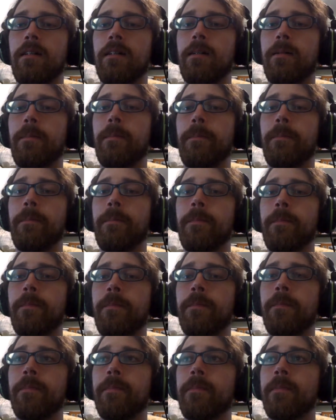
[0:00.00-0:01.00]
Part
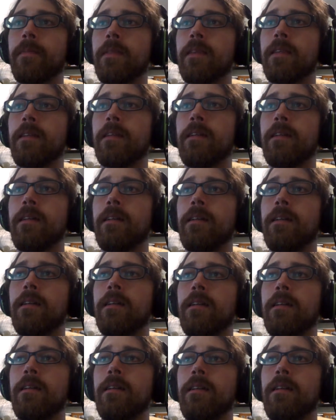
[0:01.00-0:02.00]
of what I'm hoping
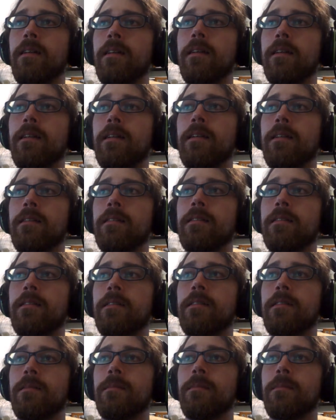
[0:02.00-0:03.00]
will help rectify that is
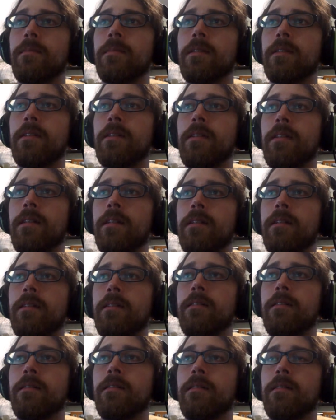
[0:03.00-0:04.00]
if I set up this
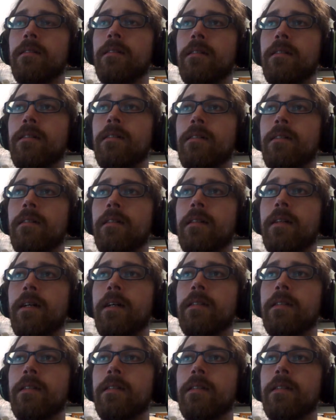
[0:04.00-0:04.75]
Patreon properly.